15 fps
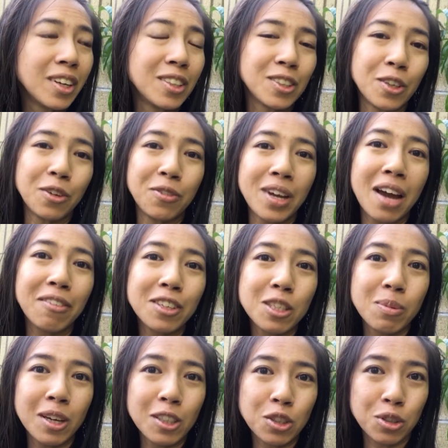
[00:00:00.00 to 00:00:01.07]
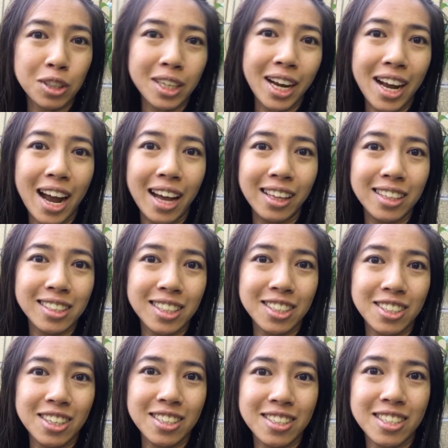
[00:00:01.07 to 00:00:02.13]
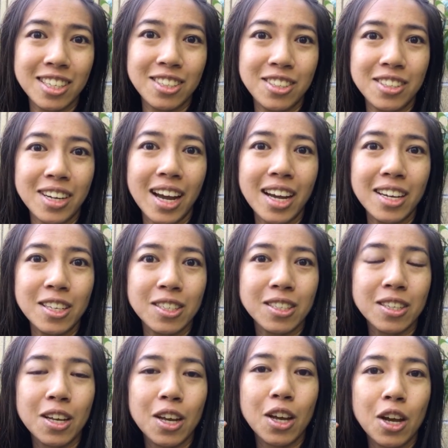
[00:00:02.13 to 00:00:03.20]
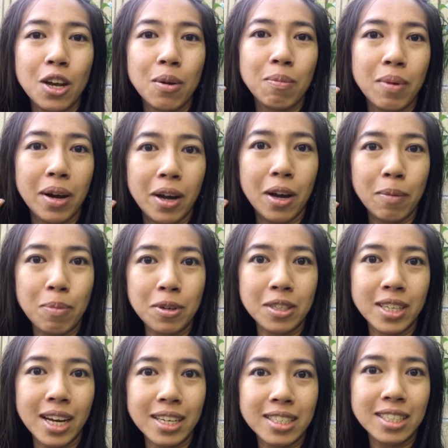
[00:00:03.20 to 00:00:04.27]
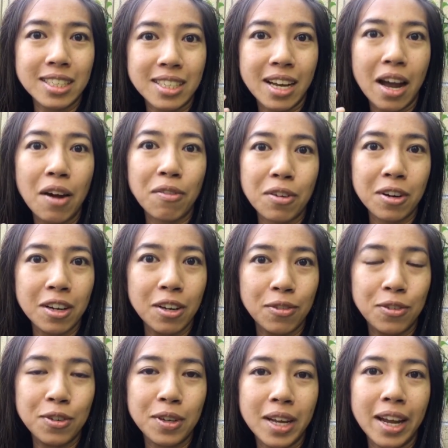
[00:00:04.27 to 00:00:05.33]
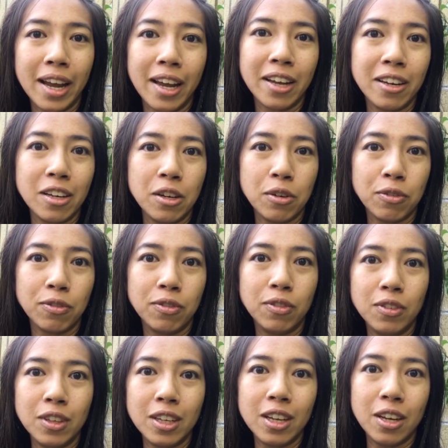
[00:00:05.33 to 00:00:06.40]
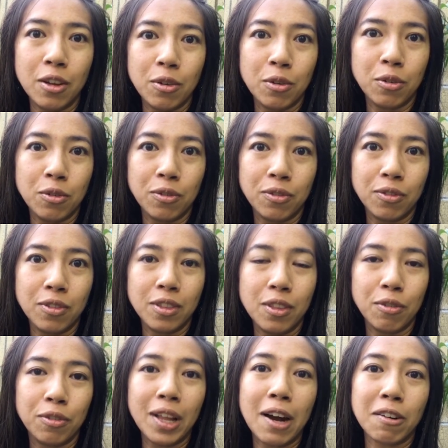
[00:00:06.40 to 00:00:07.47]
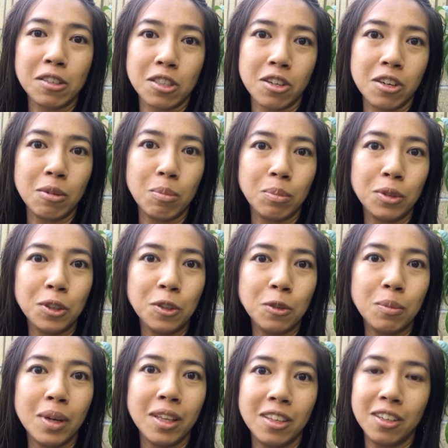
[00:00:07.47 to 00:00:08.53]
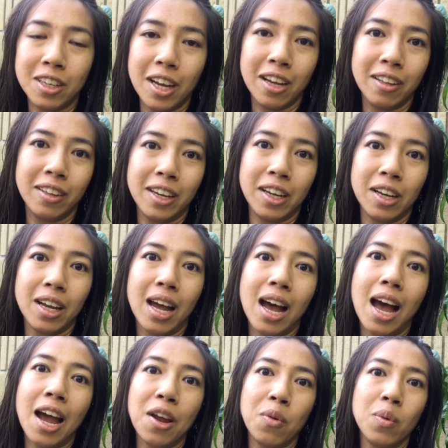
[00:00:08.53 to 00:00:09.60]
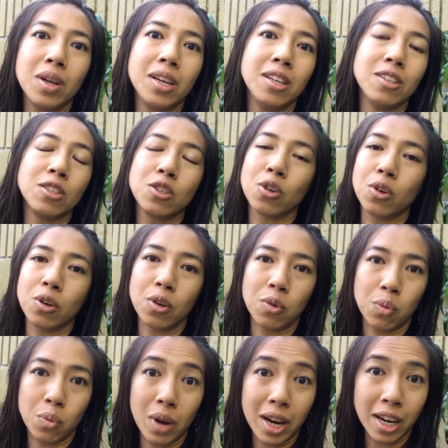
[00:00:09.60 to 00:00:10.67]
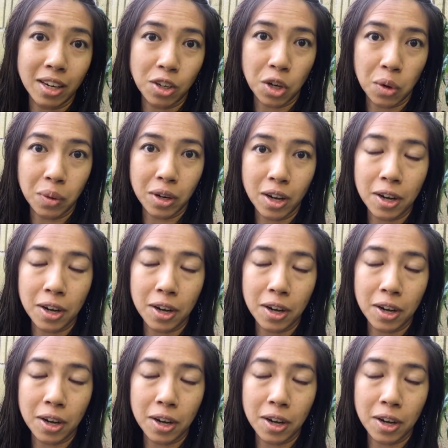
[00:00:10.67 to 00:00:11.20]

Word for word: So if you have a small tree, I highly suggest that you guys protect it, cover it if you can, if the flowers are in bloom and you get like high winds or rain going